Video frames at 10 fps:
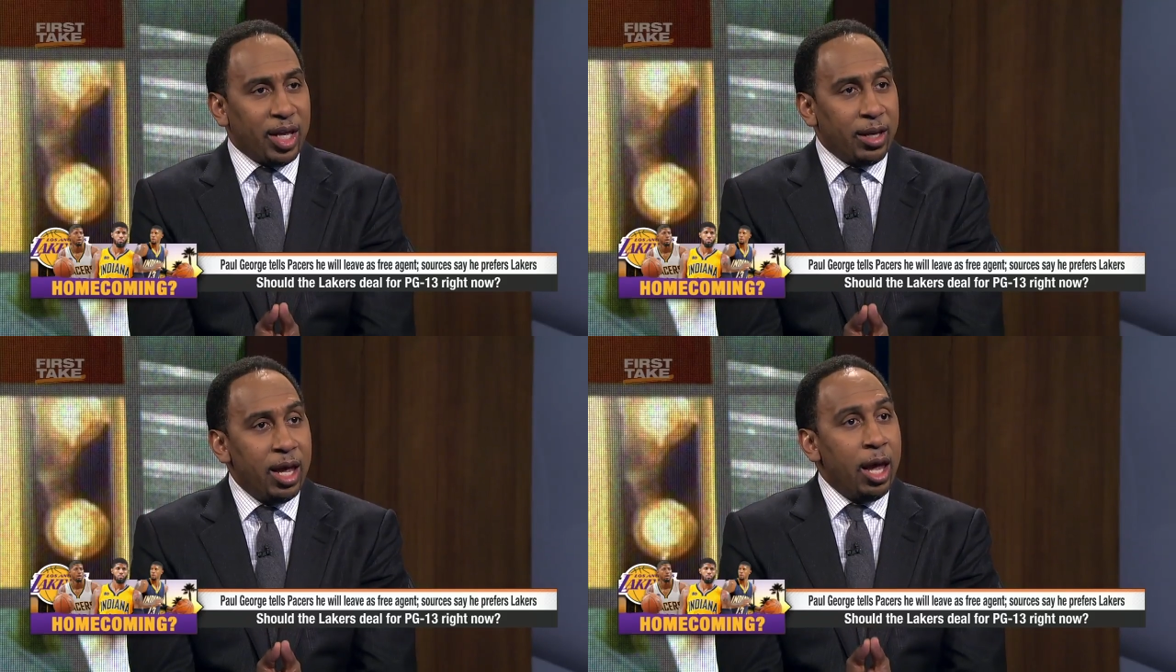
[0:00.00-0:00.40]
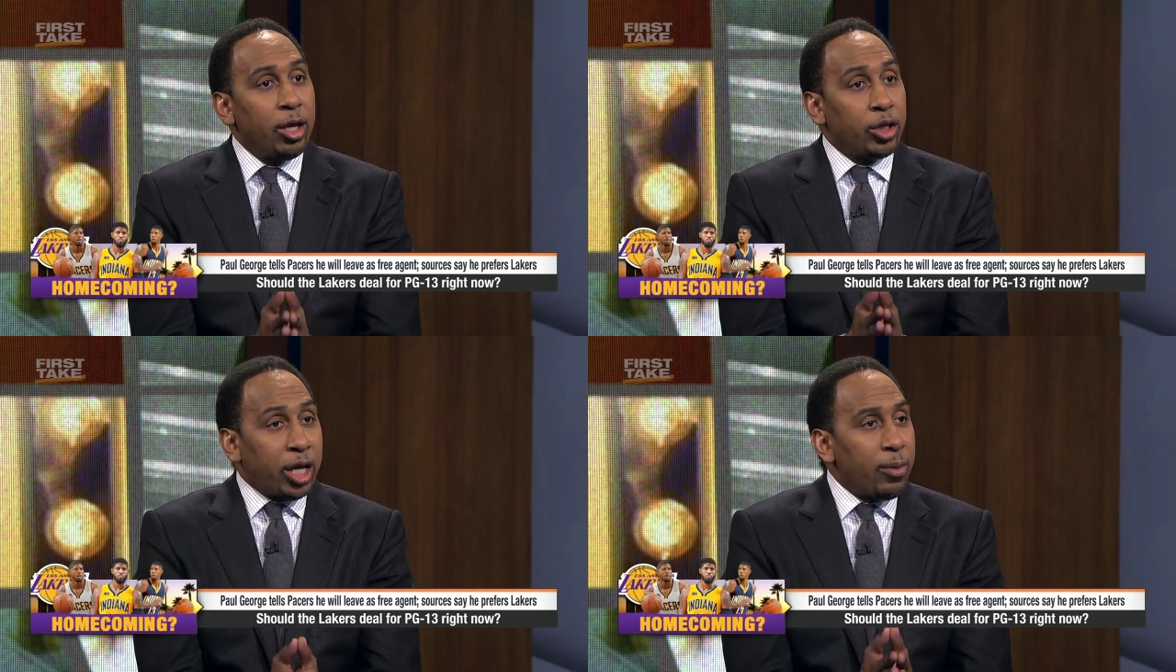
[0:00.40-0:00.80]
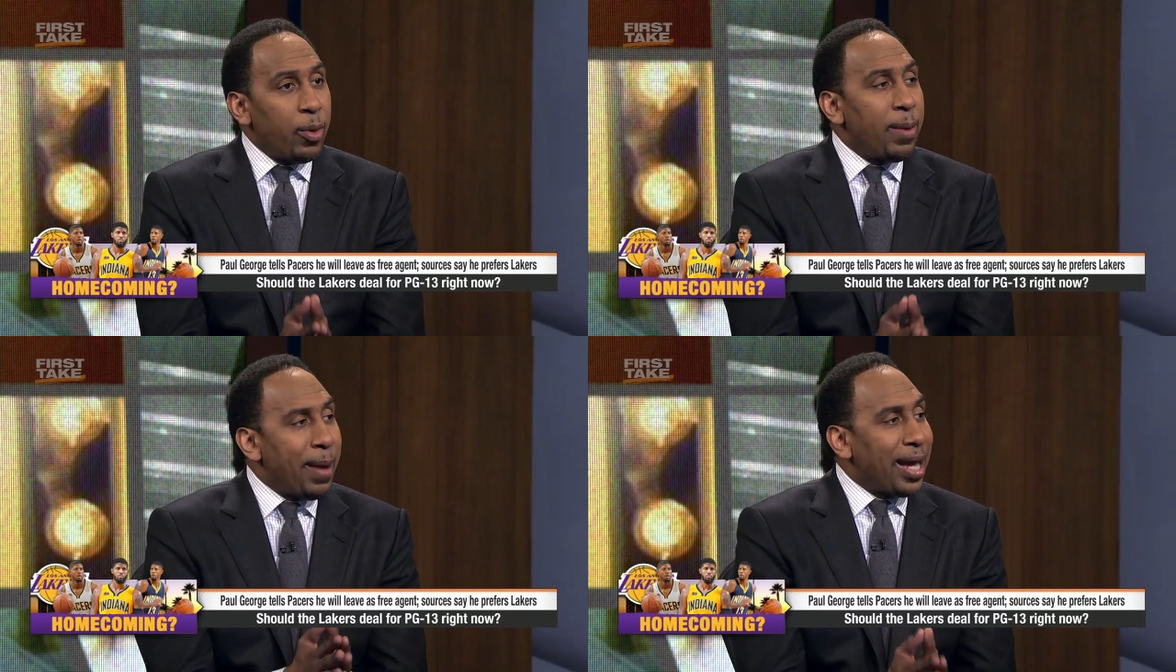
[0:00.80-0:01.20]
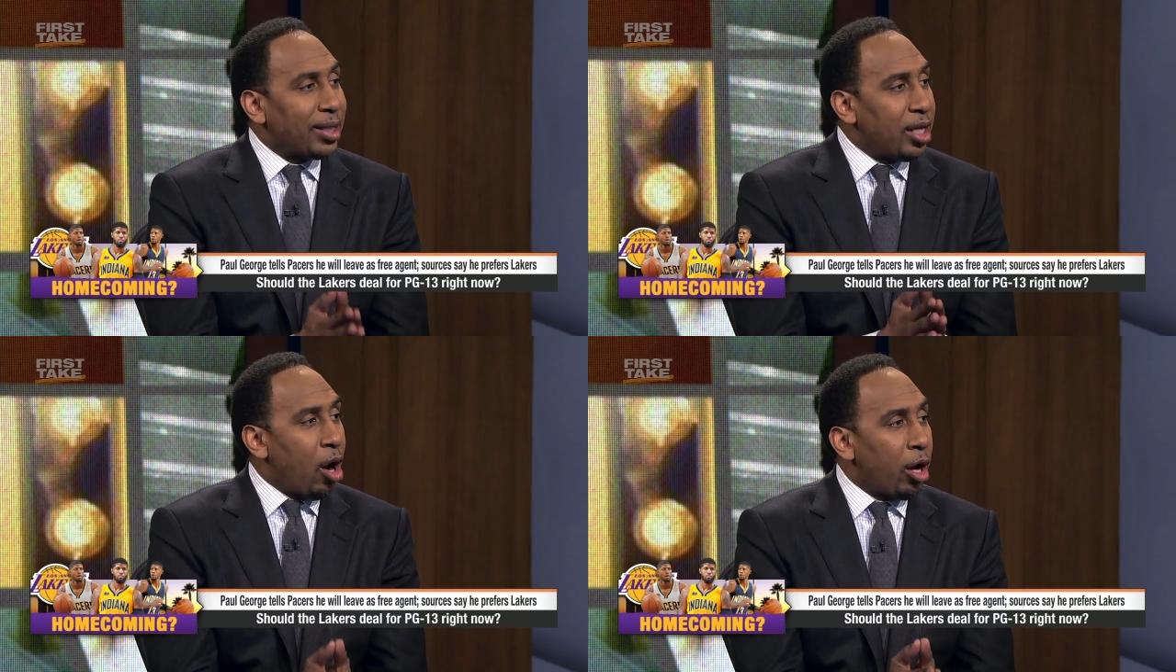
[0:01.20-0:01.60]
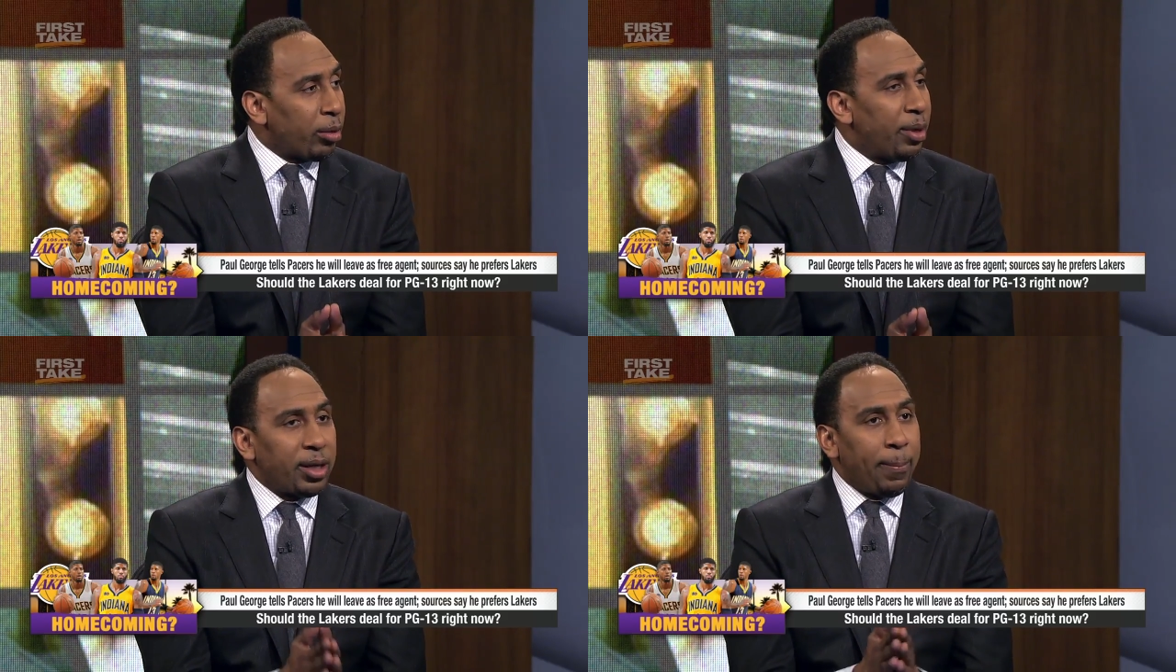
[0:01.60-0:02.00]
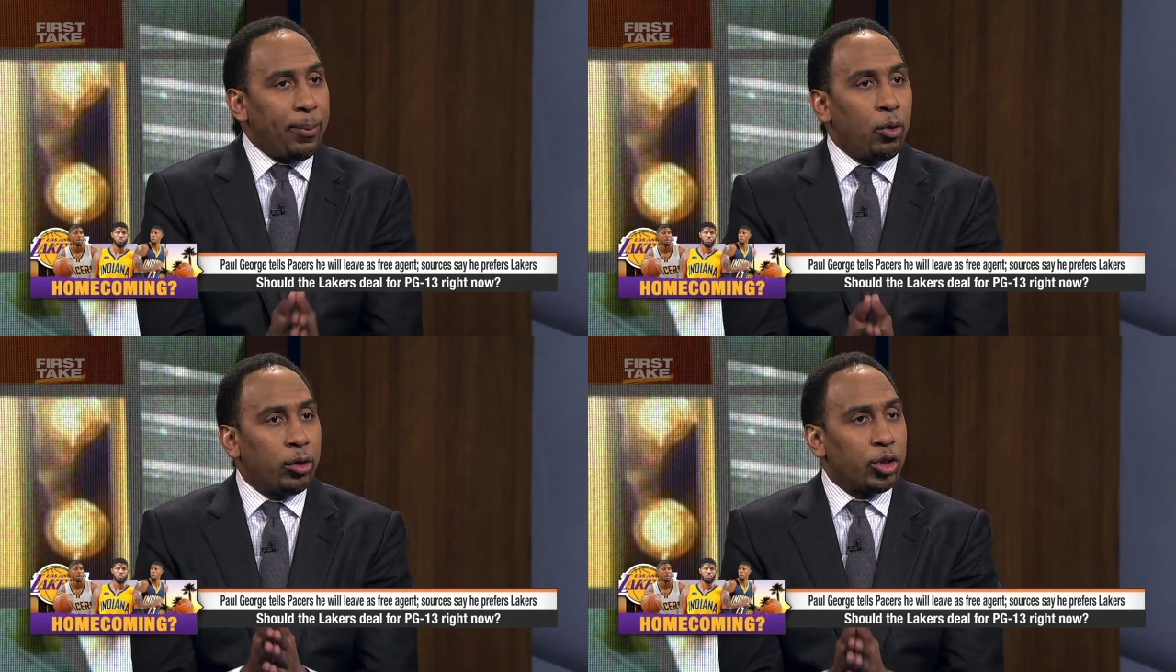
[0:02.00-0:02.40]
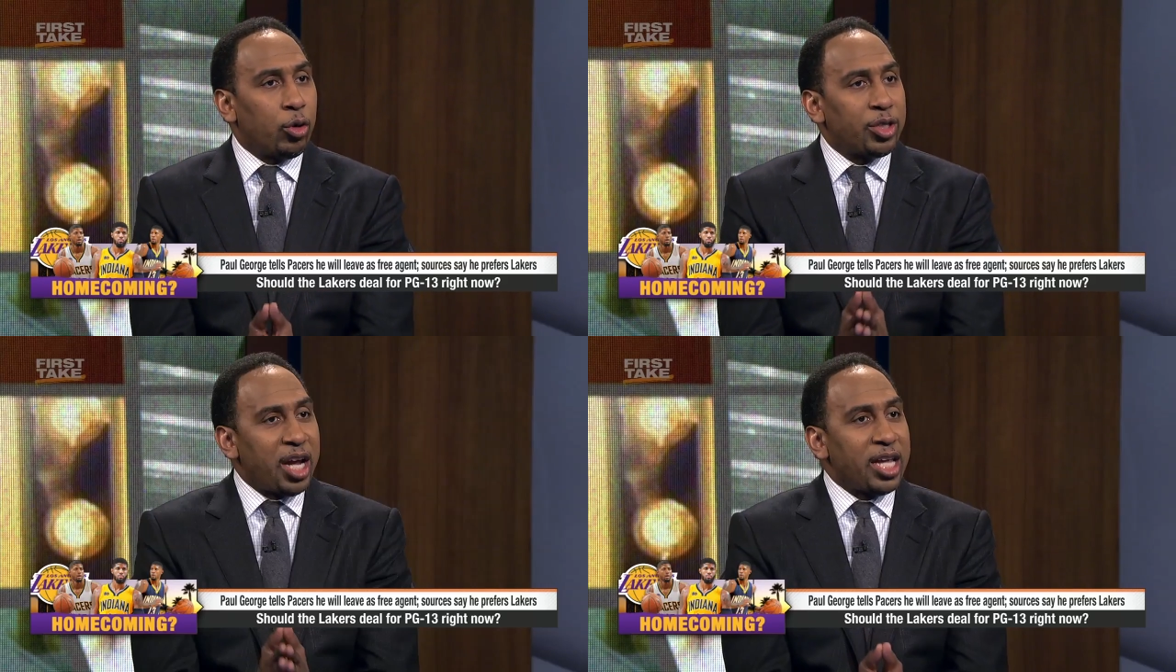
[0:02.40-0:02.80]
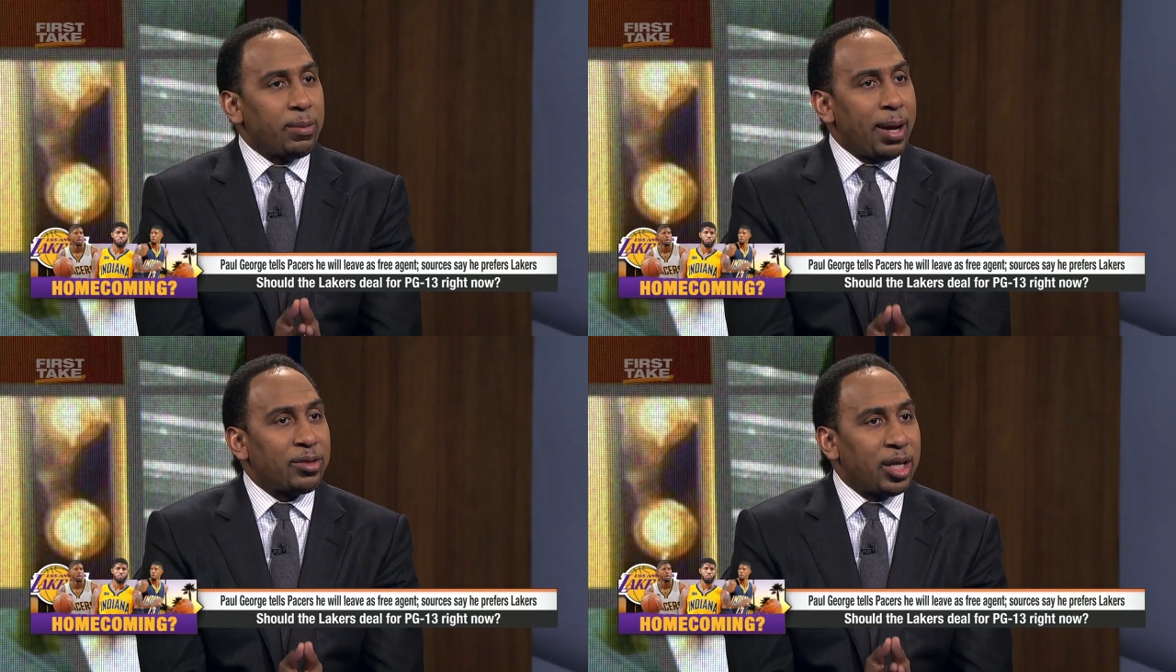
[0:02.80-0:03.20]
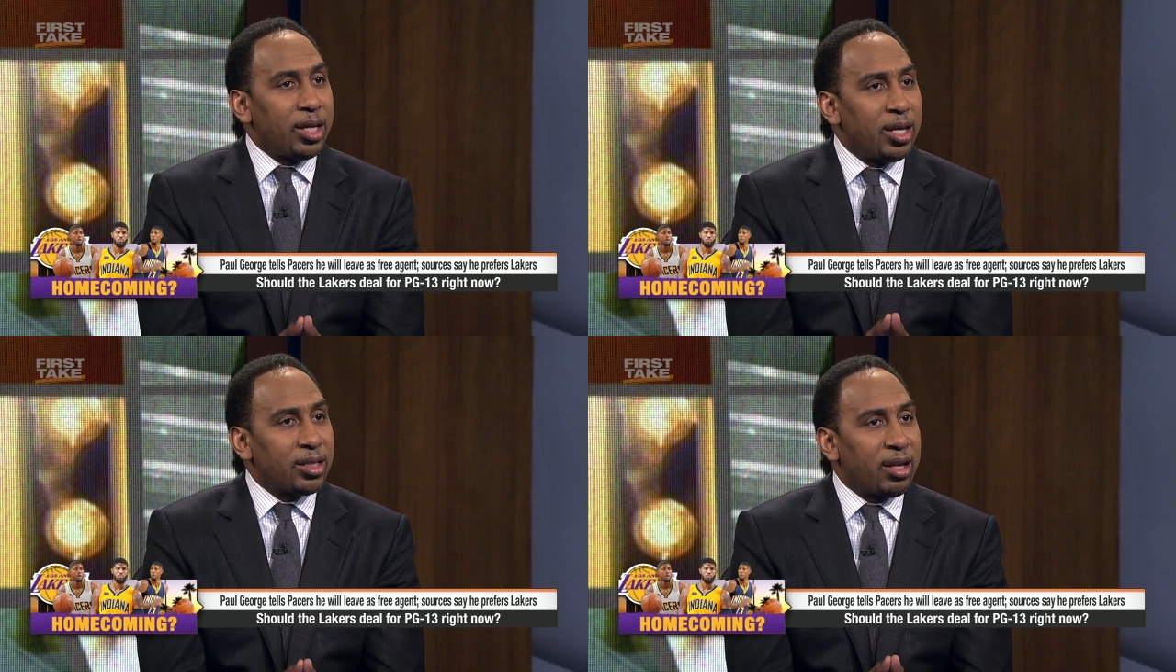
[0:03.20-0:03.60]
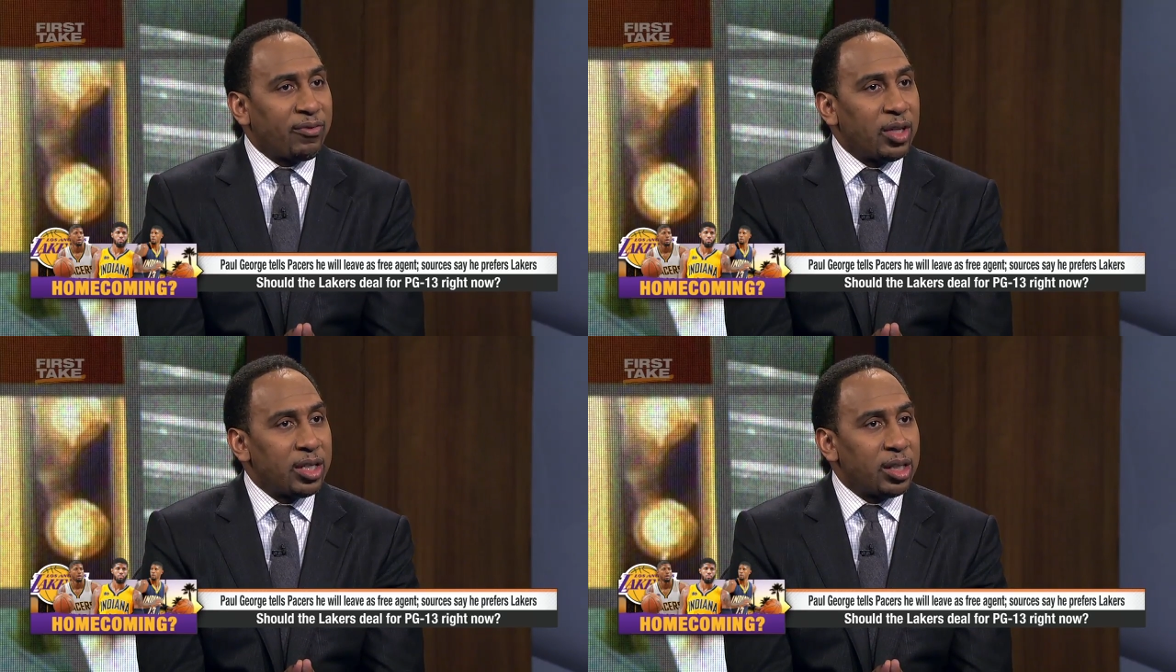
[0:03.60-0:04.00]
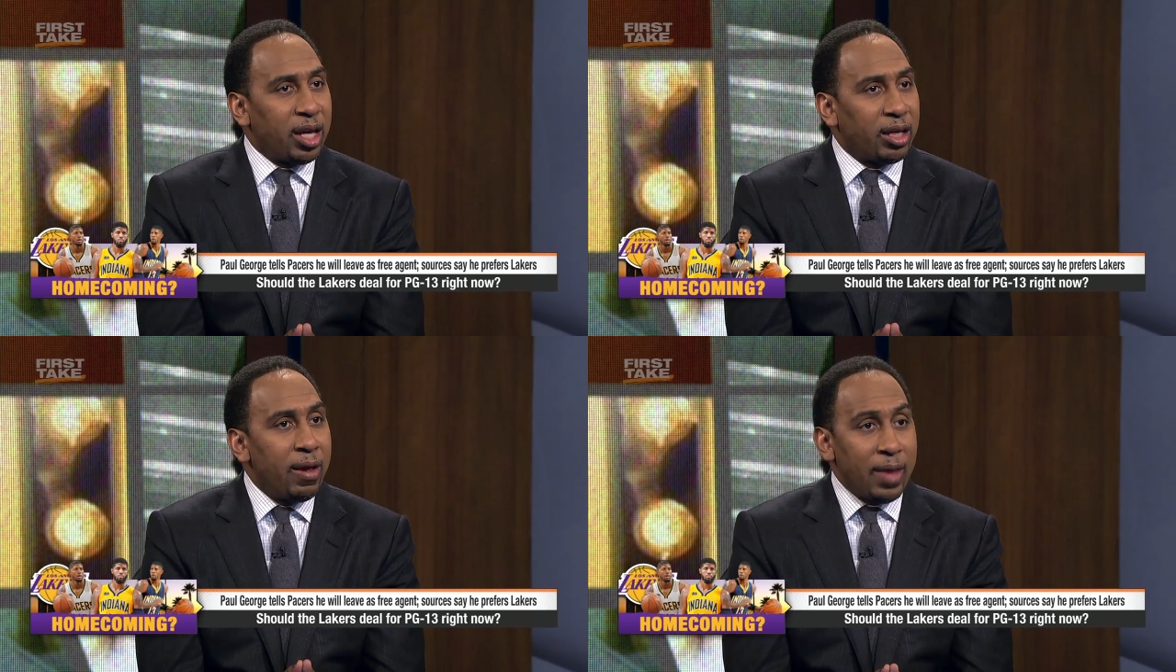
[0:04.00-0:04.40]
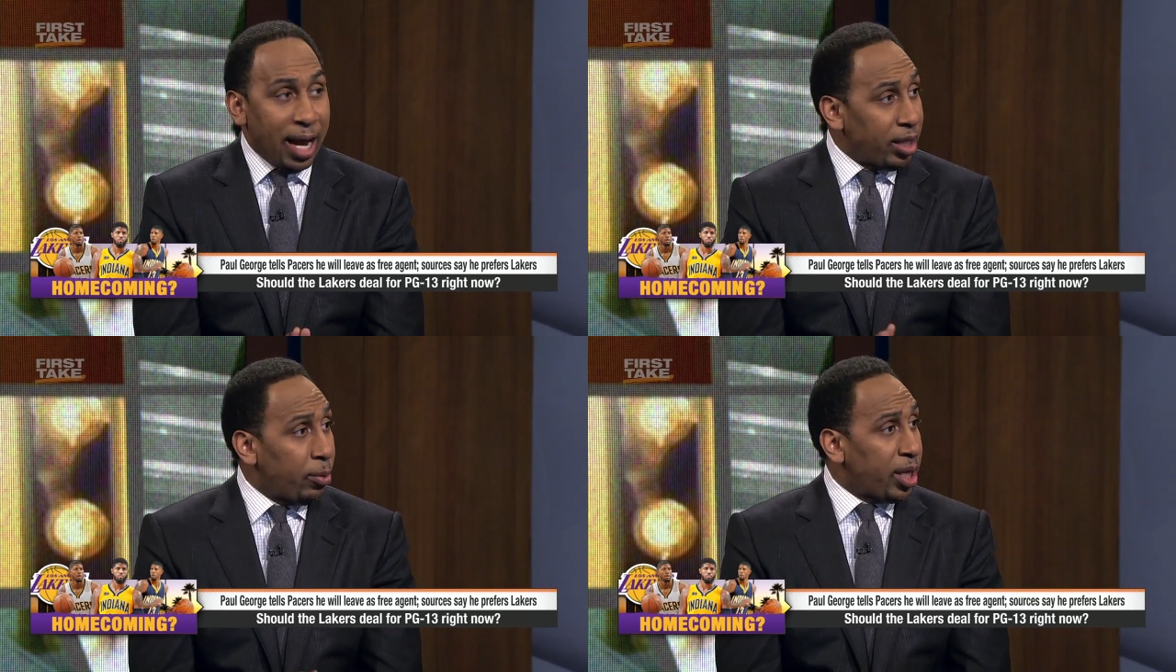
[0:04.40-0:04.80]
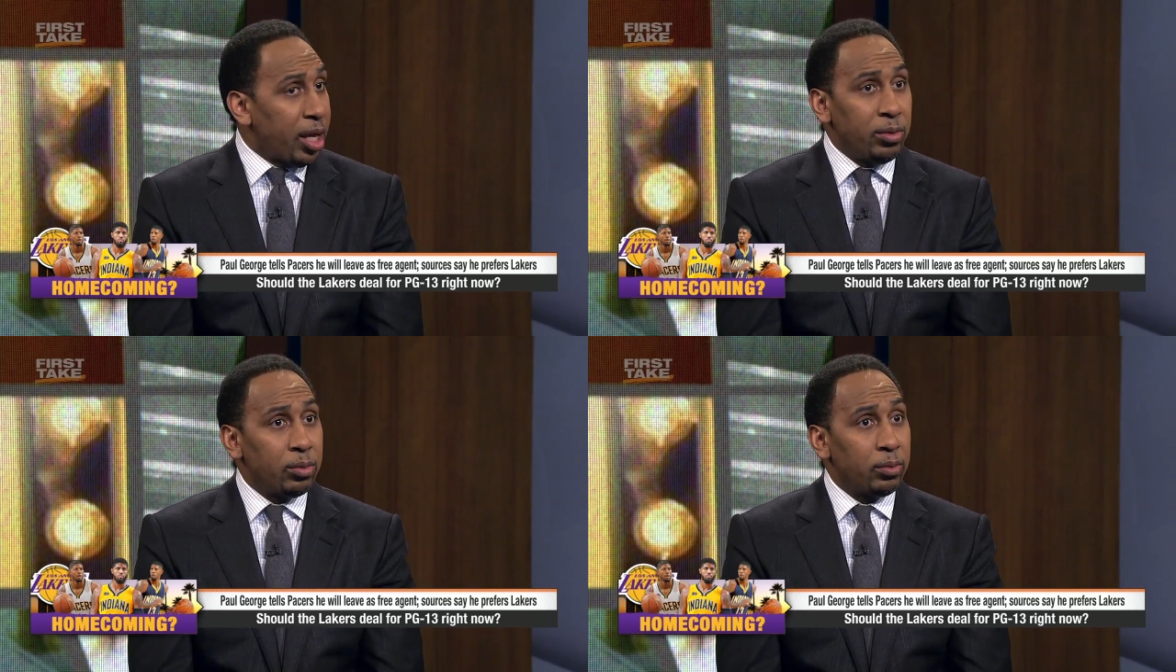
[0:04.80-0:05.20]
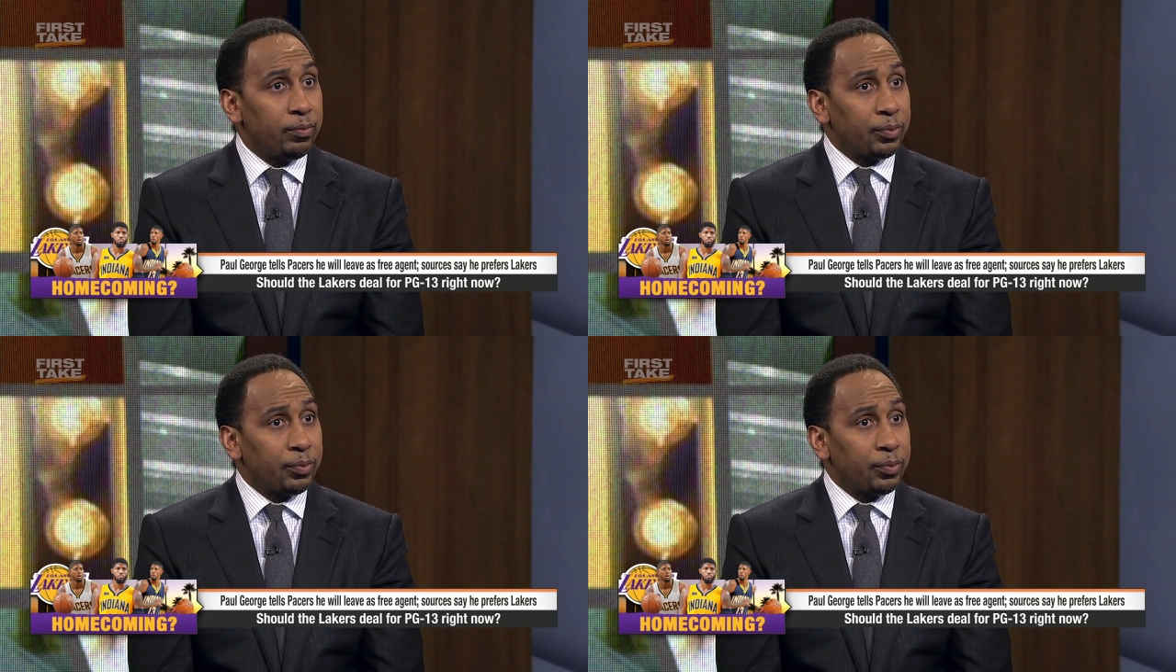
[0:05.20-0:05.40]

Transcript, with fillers: in. Can we make the argument that Paul George has about 10 years left in the league? I think we can. No,